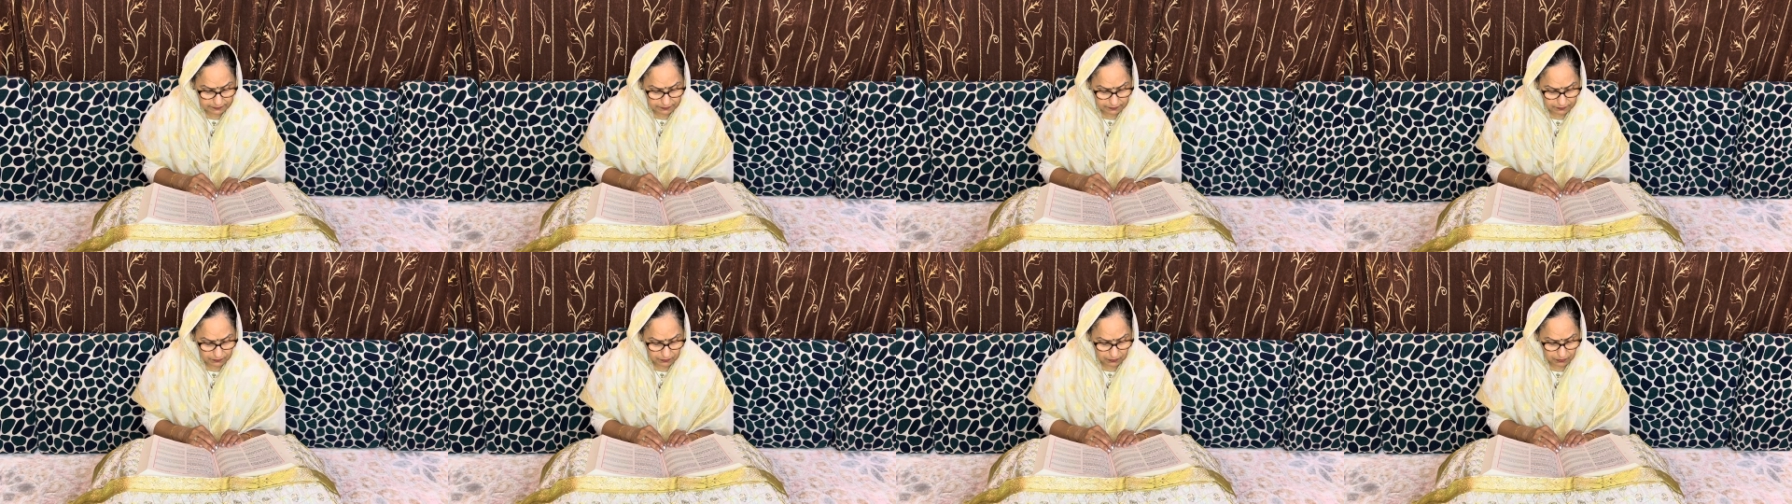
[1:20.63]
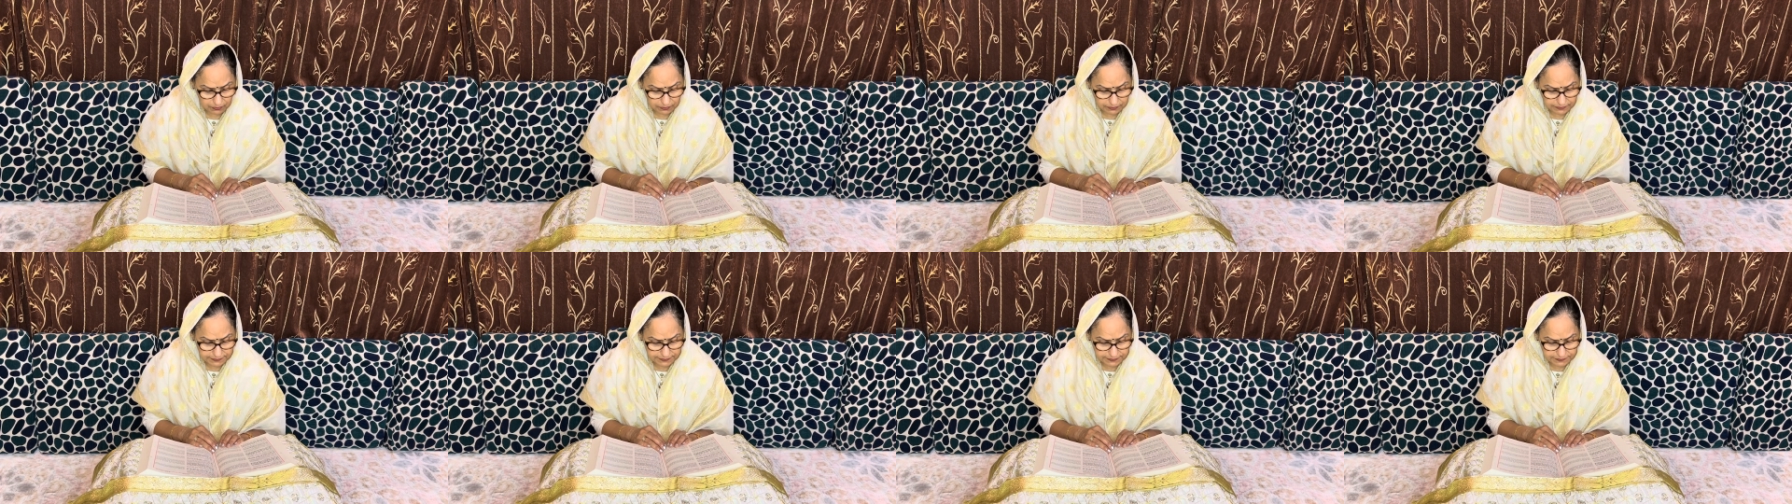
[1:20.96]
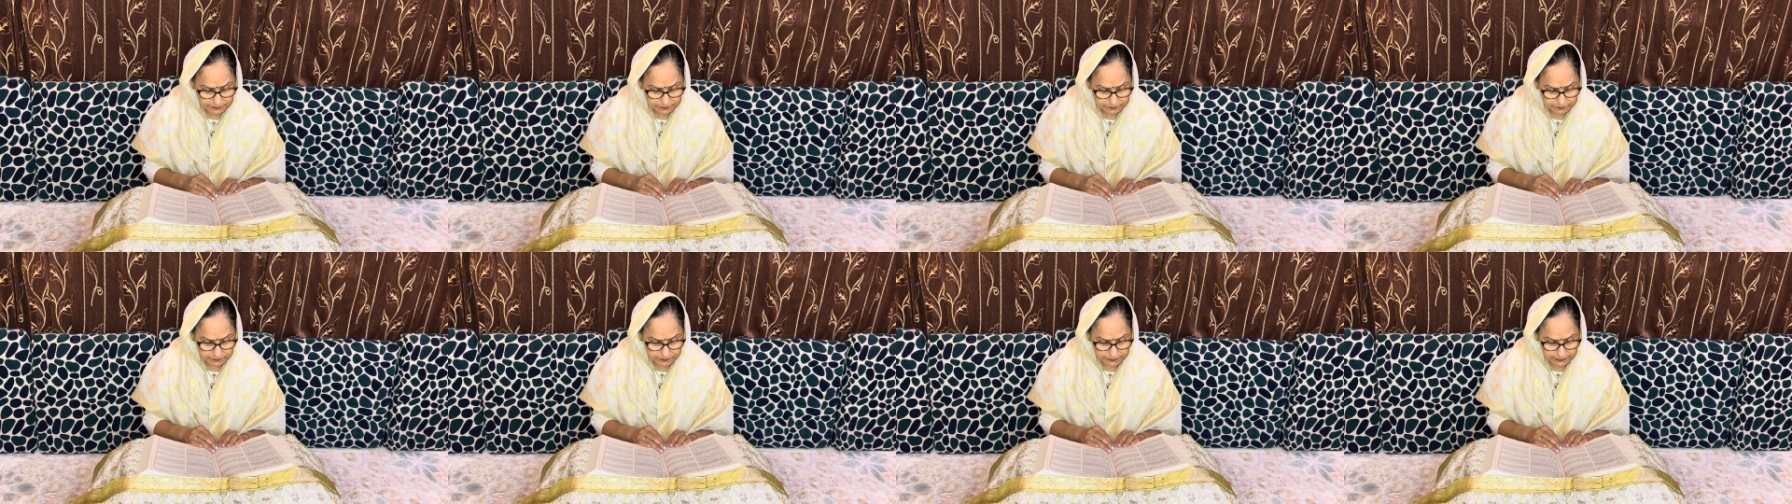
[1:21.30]
the Lord,
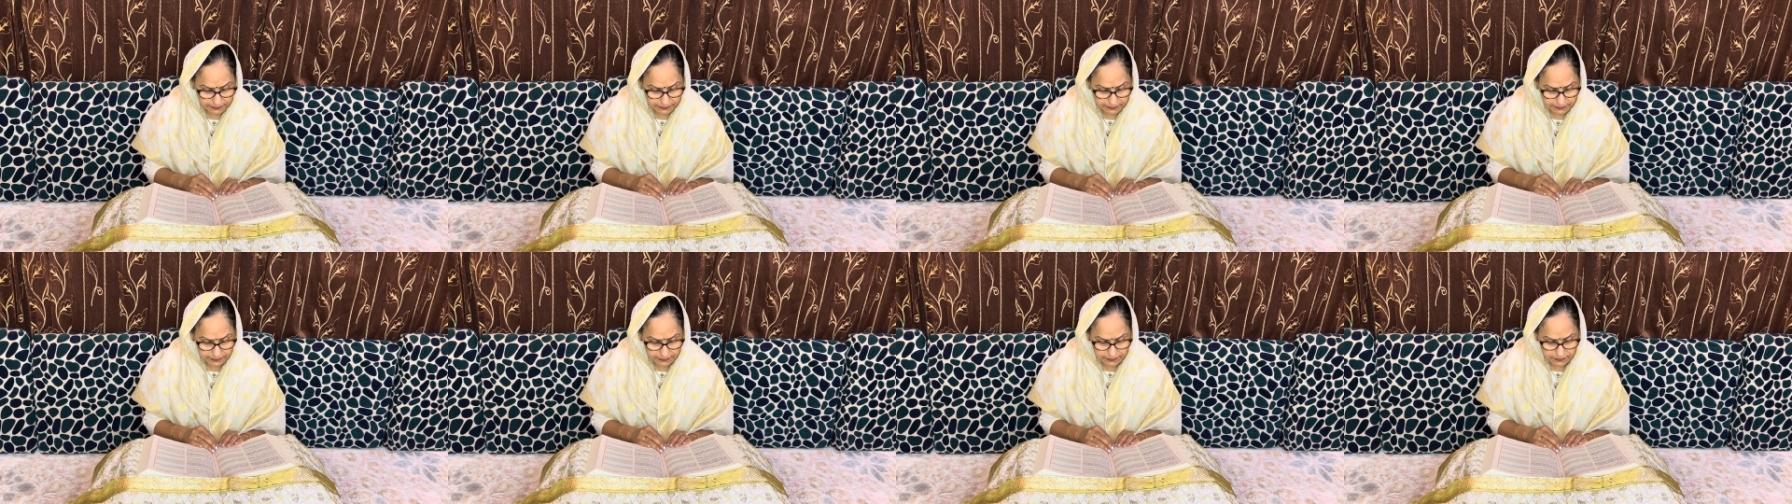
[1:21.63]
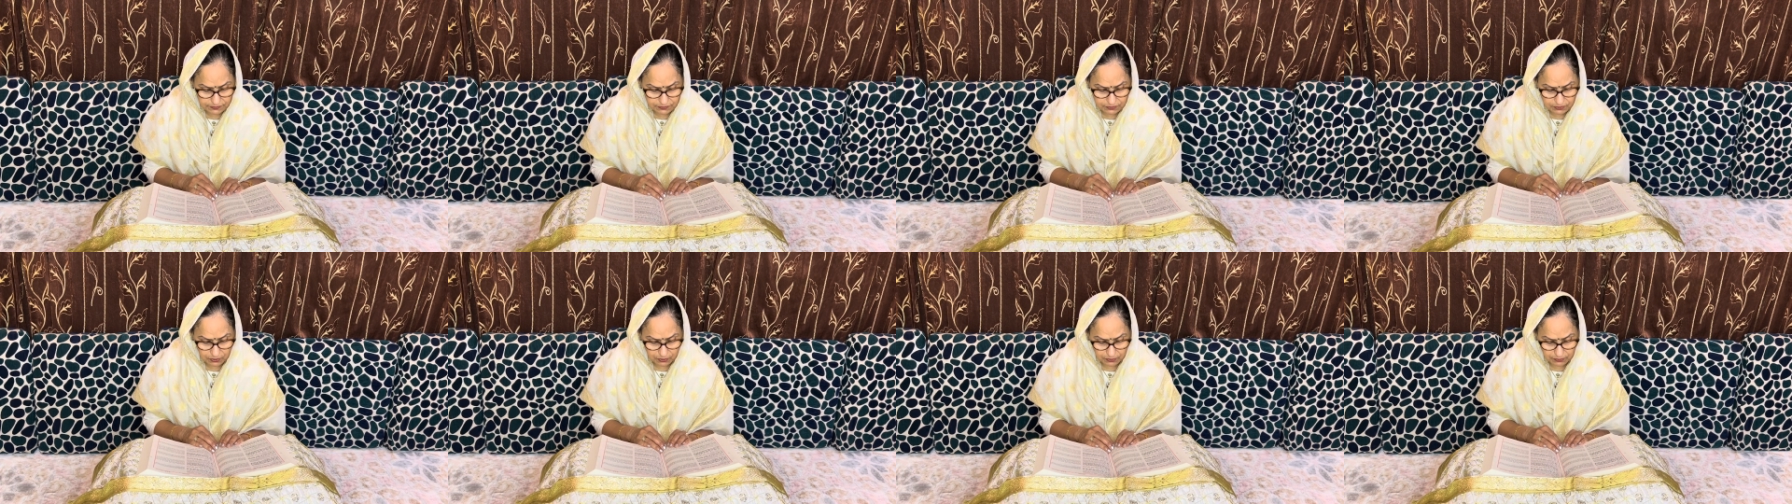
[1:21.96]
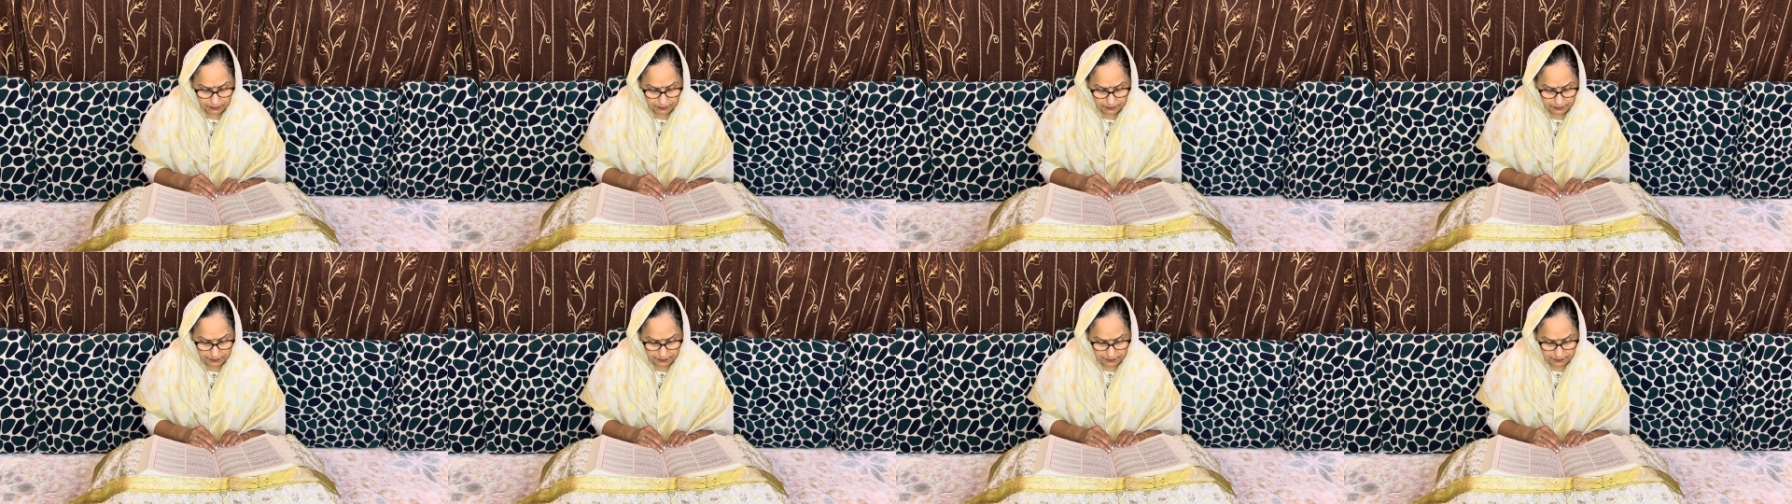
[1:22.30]
suffering is gone.